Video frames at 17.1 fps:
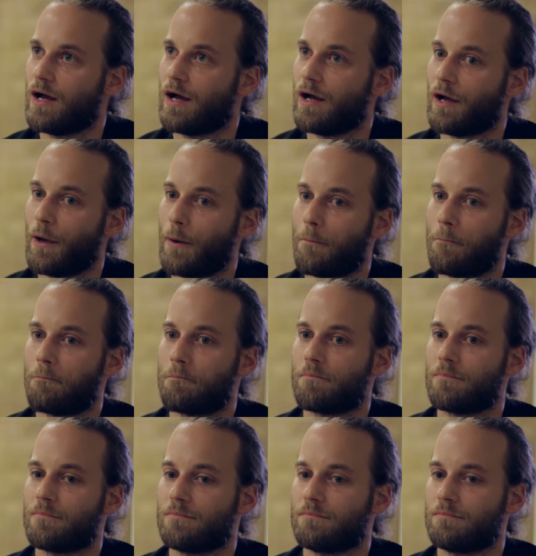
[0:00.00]

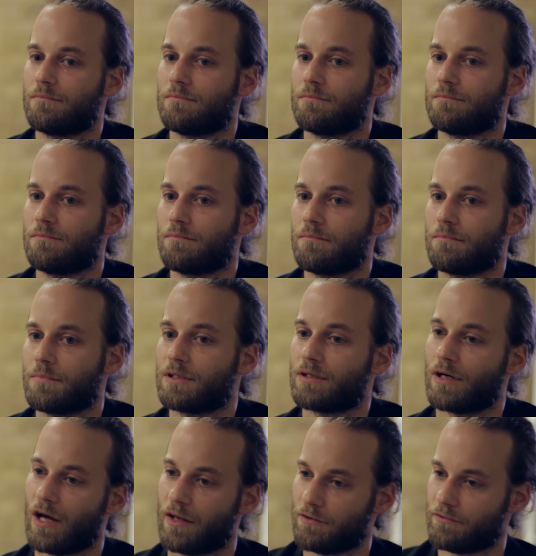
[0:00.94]

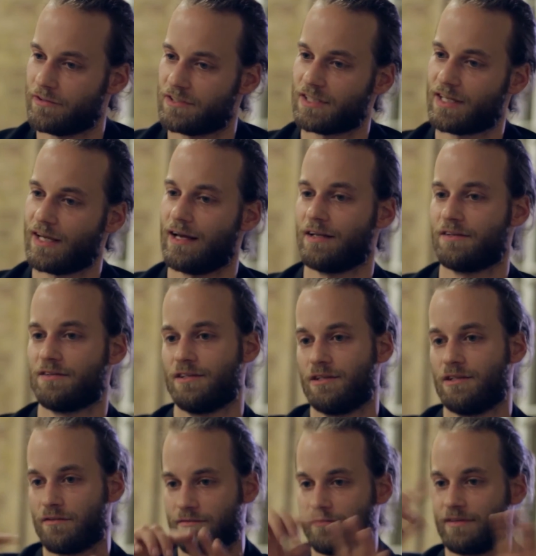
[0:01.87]
You know, and the
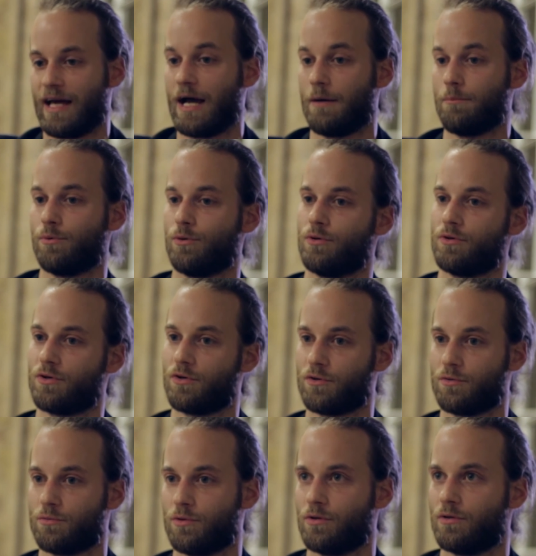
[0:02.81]
physicality of that board on
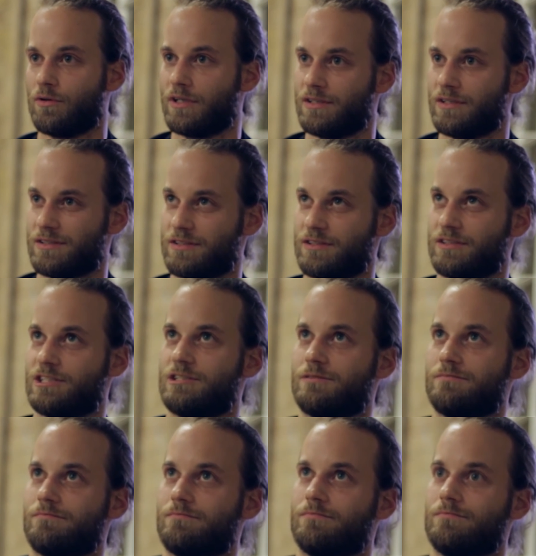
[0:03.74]
the wall
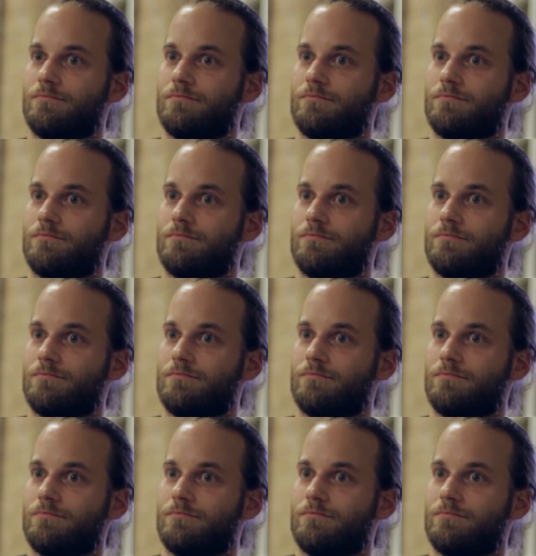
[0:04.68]
is